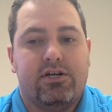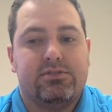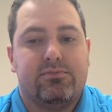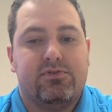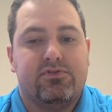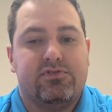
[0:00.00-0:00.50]
our
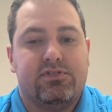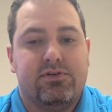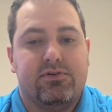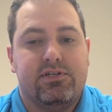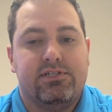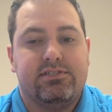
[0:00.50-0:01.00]
customers'
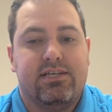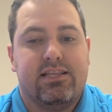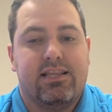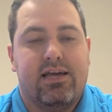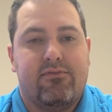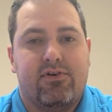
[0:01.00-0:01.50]
facilities
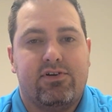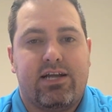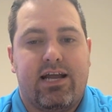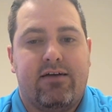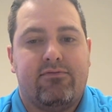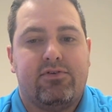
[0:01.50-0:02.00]
and leverage
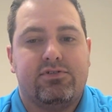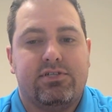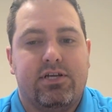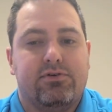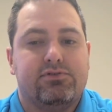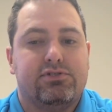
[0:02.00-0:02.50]

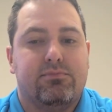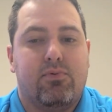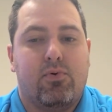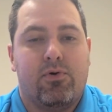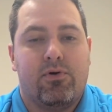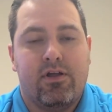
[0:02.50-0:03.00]
after-sales
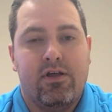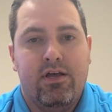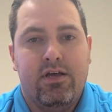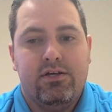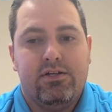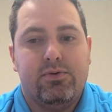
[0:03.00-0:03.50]
support
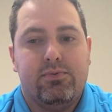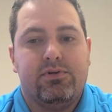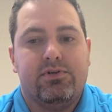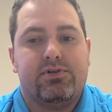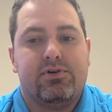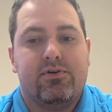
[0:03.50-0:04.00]
to
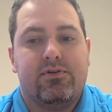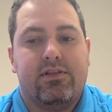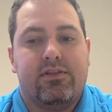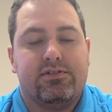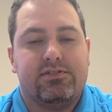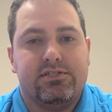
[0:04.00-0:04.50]
ensure
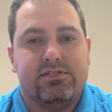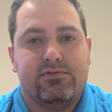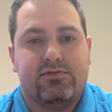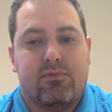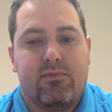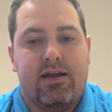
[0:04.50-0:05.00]
that their
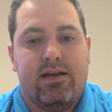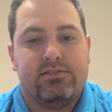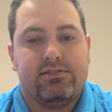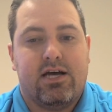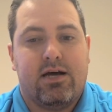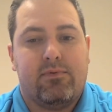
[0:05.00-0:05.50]
systems remain
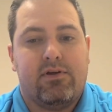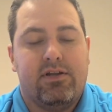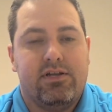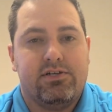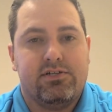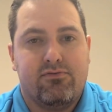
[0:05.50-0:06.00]
in top
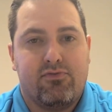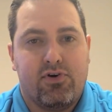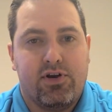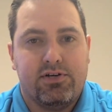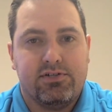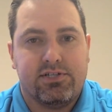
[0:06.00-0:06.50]
condition
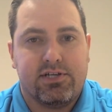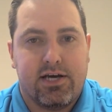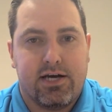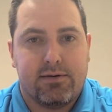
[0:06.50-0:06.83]
for years to